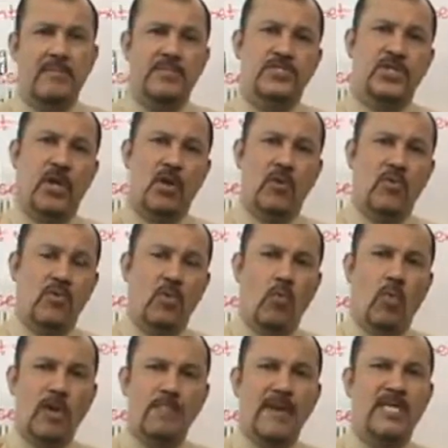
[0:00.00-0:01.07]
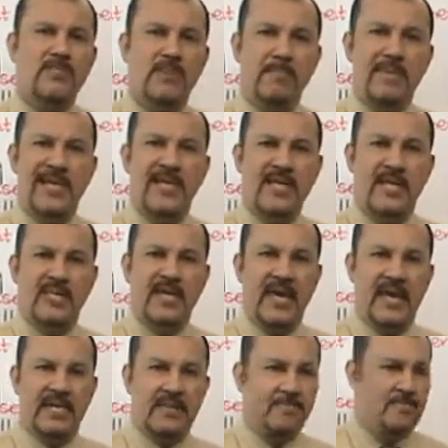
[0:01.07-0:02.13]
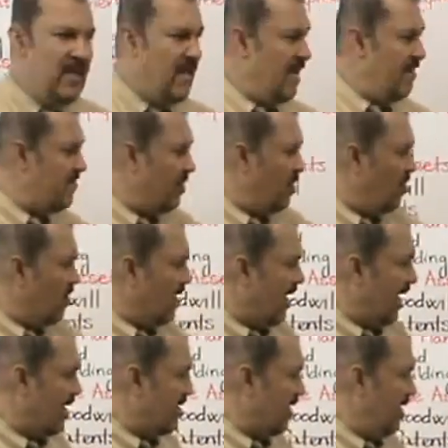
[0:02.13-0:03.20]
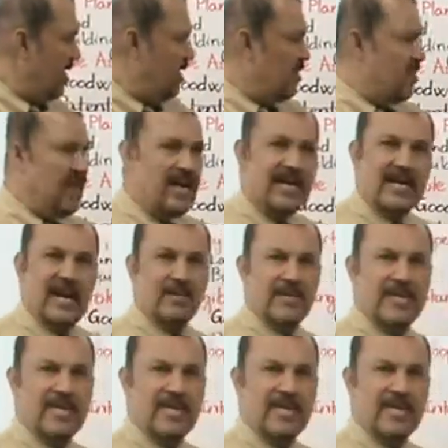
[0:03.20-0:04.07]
So what makes me a millionaire then? If you look at the accounting